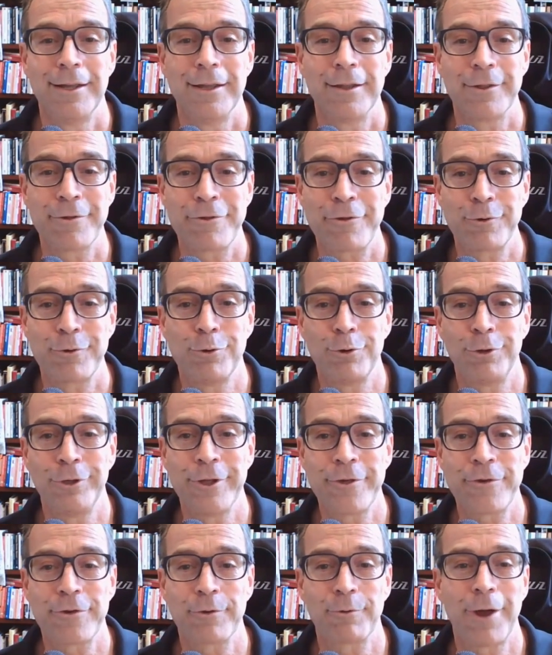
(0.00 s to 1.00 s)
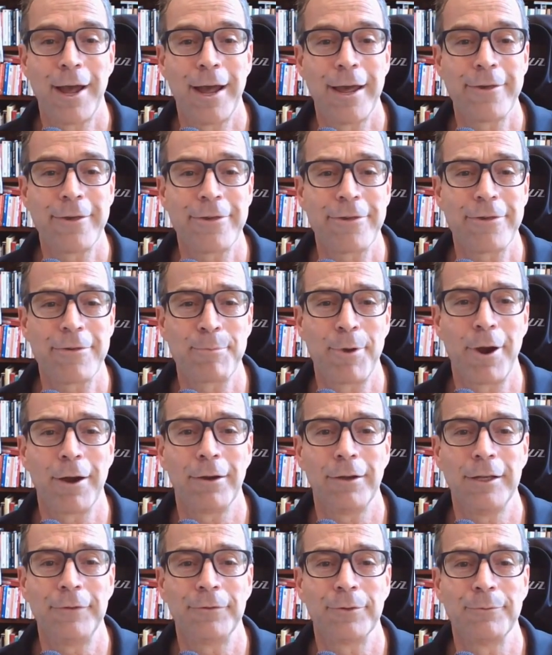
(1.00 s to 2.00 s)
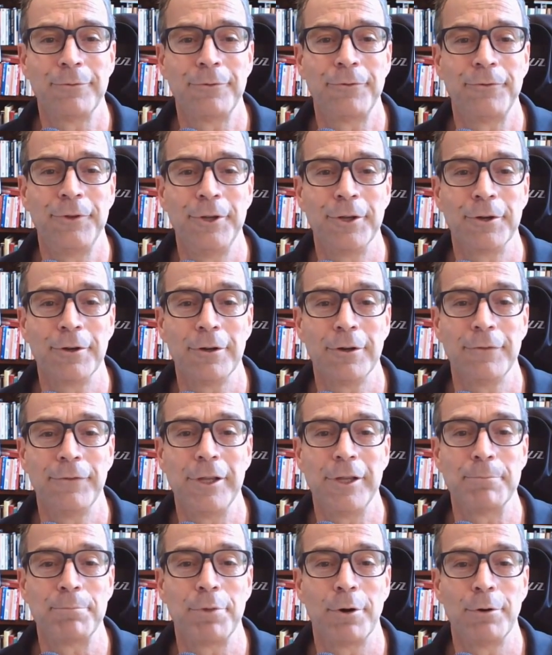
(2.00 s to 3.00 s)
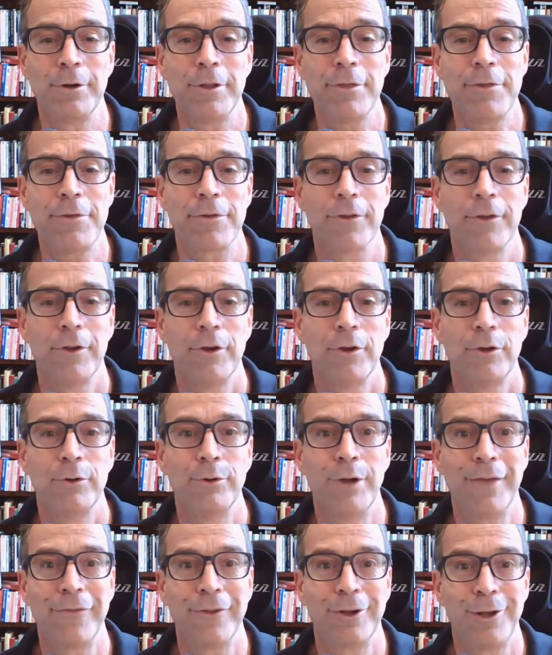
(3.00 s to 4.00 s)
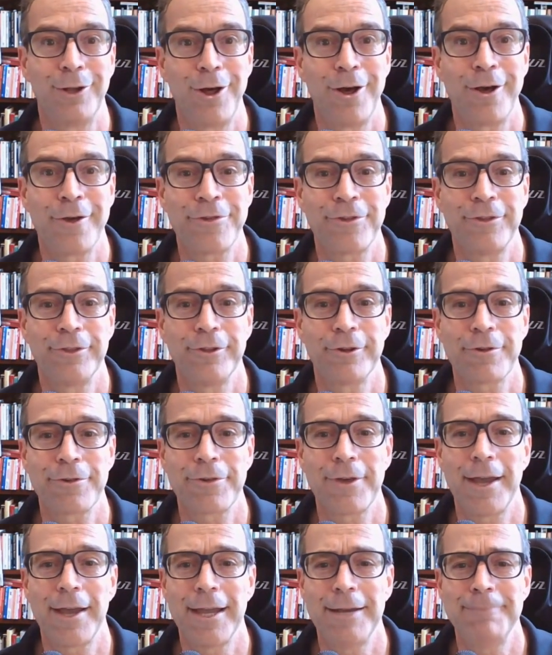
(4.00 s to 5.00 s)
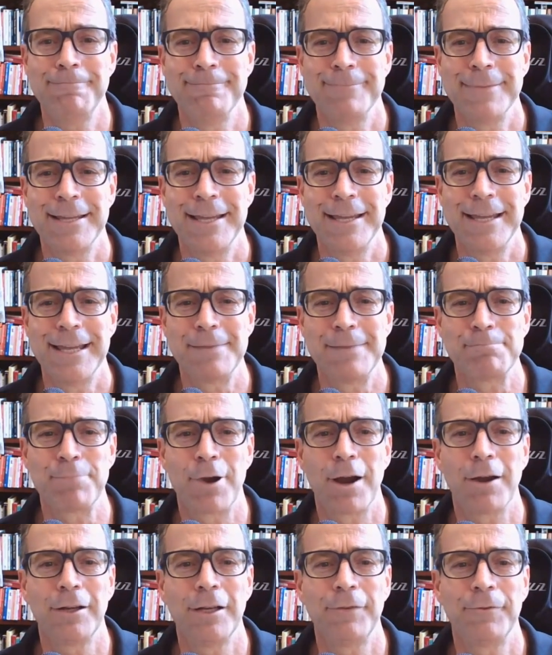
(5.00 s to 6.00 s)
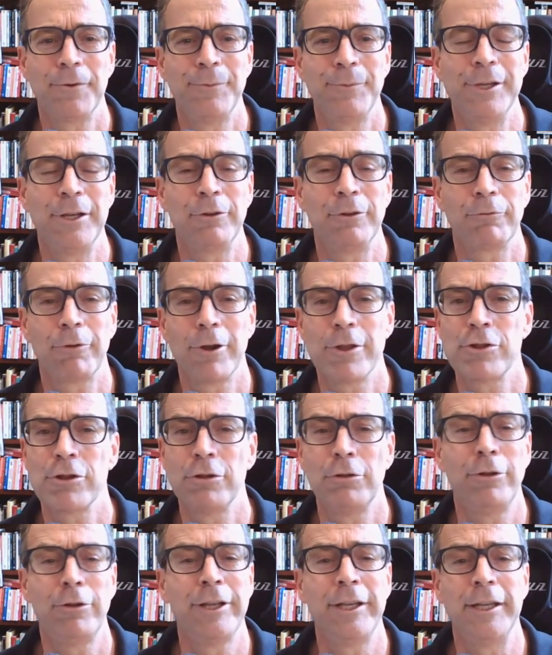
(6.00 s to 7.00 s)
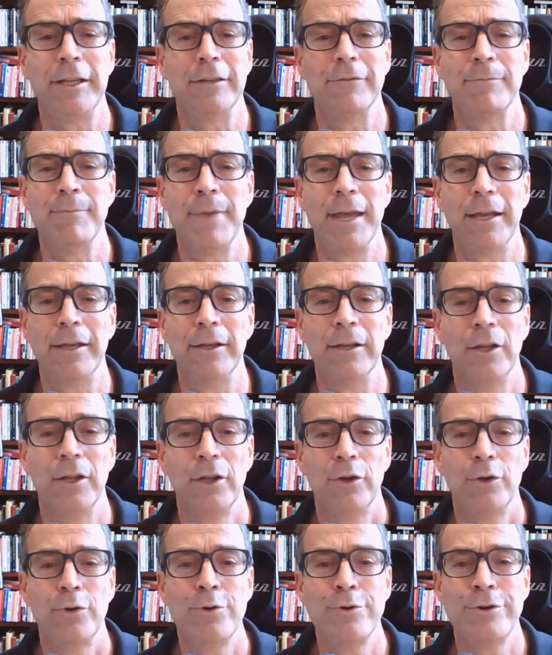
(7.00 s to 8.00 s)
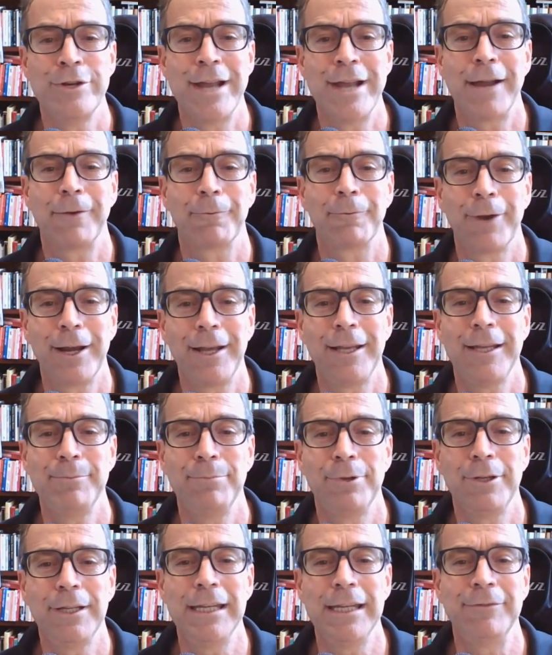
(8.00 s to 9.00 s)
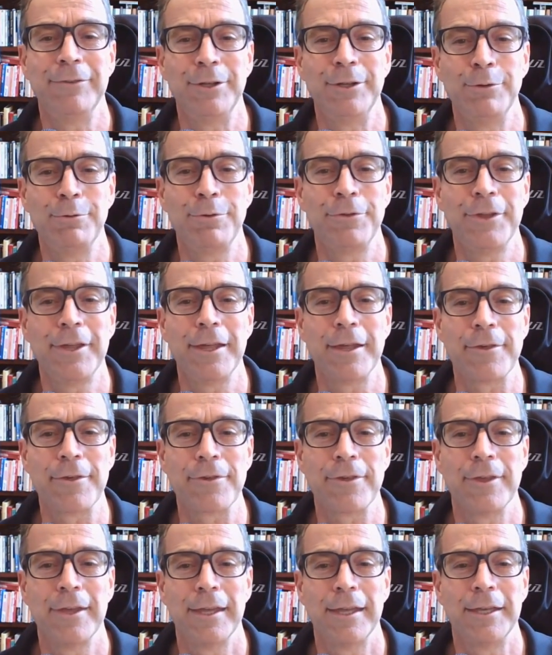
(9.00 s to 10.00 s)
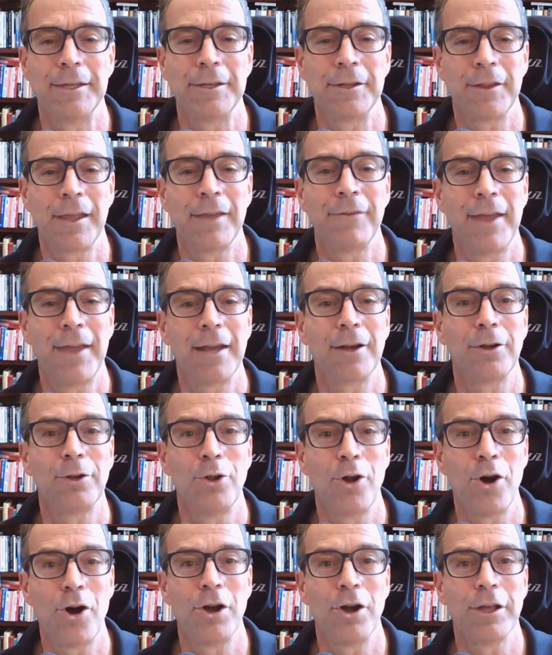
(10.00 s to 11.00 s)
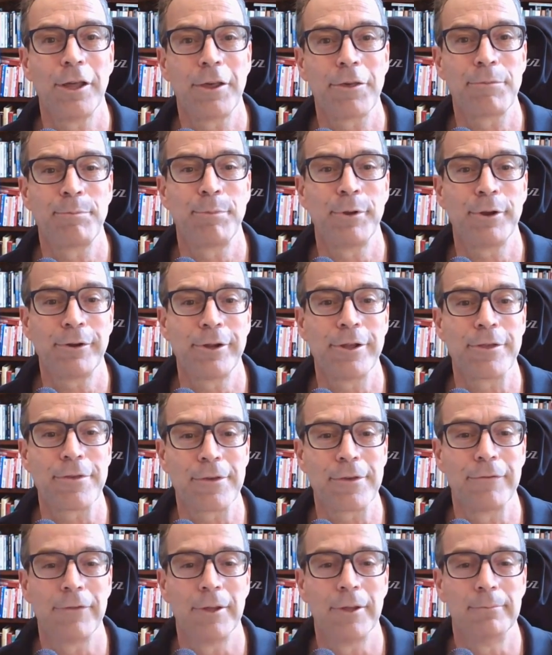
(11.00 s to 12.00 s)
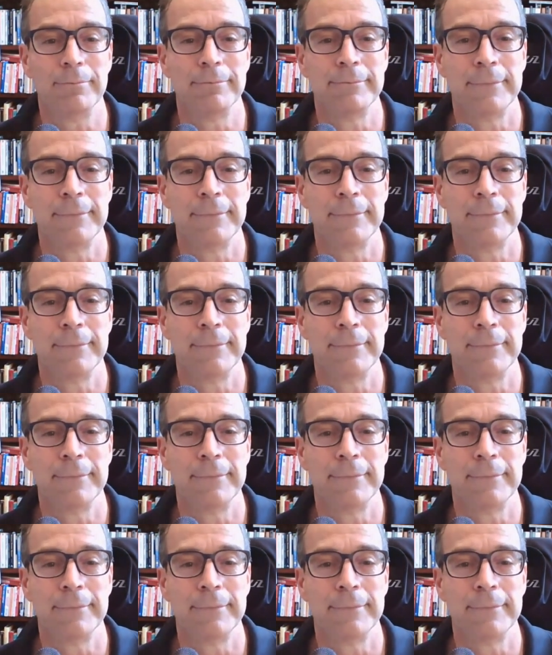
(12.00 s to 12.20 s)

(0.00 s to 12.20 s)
This coolness arises partly from fear of the opponents who have the laws on their side, and partly from the incredulity of men who do not readily believe in new things until they've had a long experience of them.